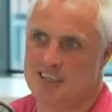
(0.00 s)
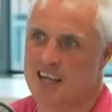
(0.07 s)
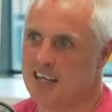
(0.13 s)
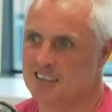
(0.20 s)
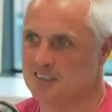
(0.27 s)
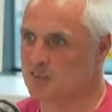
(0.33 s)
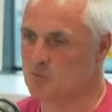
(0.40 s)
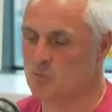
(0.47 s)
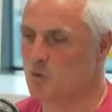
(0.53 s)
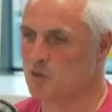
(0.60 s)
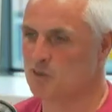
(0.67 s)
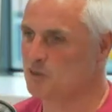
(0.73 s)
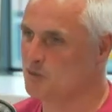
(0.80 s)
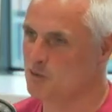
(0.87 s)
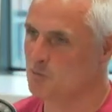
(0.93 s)
asking,
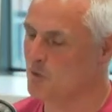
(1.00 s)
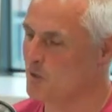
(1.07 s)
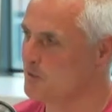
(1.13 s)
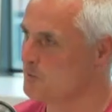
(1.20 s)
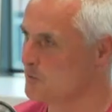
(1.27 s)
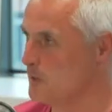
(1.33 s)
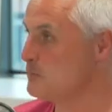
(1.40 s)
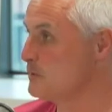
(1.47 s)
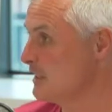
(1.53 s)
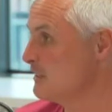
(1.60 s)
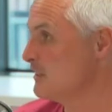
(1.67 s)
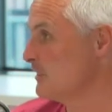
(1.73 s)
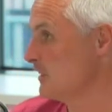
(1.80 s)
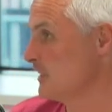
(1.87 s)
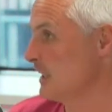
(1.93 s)
what do you want a website
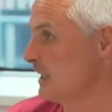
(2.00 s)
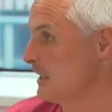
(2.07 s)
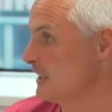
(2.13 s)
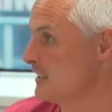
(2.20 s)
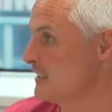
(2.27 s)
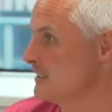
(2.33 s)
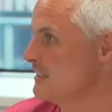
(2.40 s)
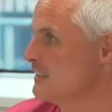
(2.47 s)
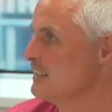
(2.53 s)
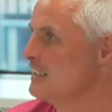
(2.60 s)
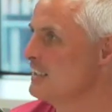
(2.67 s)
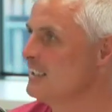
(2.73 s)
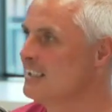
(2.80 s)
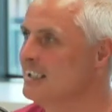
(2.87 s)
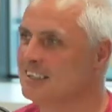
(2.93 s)
to look like?
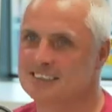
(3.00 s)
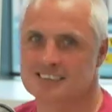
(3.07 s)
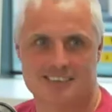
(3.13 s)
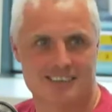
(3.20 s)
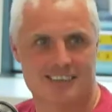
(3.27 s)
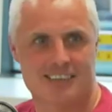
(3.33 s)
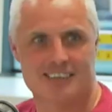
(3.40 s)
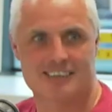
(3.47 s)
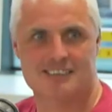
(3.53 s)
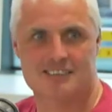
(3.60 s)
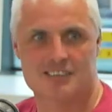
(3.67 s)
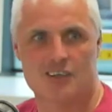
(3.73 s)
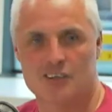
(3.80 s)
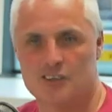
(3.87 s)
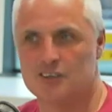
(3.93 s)
It's
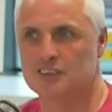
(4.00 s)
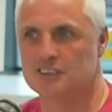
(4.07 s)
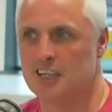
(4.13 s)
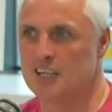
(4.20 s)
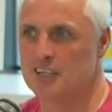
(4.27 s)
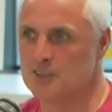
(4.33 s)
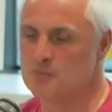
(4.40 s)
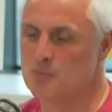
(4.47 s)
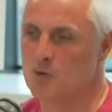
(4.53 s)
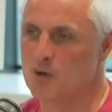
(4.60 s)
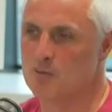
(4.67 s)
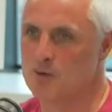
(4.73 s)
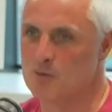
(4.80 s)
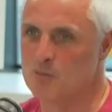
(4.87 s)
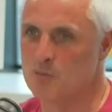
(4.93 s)
understanding more
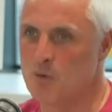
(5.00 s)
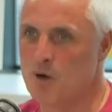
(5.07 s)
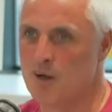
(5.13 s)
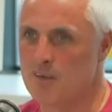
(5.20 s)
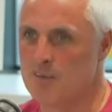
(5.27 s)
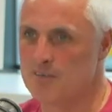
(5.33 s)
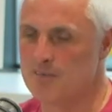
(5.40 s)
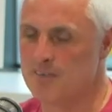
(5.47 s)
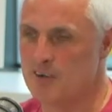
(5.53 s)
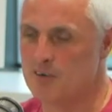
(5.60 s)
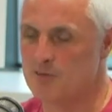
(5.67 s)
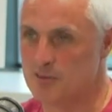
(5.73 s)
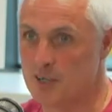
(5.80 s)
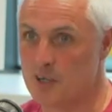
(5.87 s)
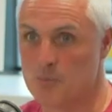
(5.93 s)
about what their
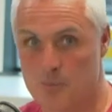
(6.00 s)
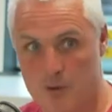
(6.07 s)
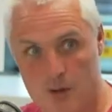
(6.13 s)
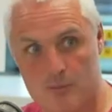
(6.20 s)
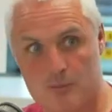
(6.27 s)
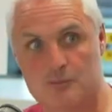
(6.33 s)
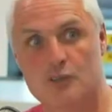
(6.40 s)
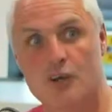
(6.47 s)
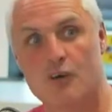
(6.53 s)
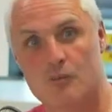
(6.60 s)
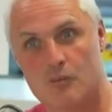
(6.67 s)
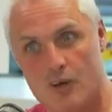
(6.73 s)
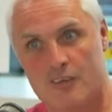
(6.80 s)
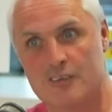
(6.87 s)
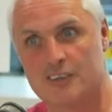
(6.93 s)
real problems are,
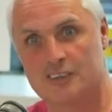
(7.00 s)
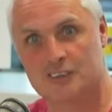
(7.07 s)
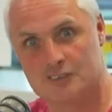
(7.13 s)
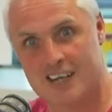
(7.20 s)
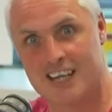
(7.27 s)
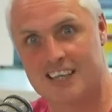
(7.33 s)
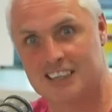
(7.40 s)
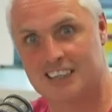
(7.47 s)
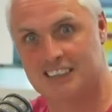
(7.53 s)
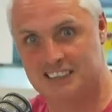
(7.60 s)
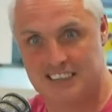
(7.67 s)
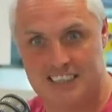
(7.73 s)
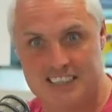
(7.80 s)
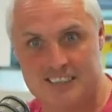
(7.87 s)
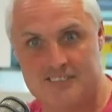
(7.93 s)
what they're trying to
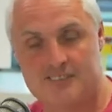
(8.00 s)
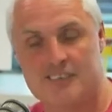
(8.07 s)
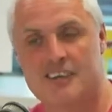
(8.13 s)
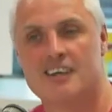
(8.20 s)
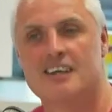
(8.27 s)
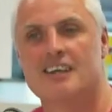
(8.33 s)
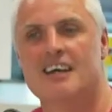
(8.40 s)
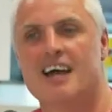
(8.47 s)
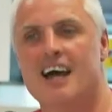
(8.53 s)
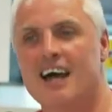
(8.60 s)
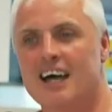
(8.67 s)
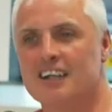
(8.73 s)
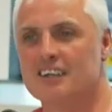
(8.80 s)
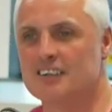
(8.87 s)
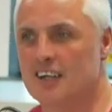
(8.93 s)
achieve,
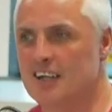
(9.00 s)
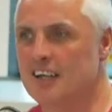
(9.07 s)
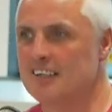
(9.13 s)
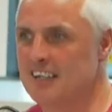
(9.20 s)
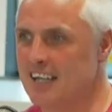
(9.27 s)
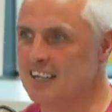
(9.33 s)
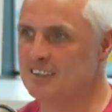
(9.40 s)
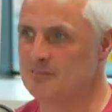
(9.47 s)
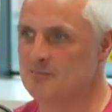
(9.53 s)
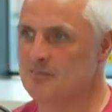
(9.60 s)
and then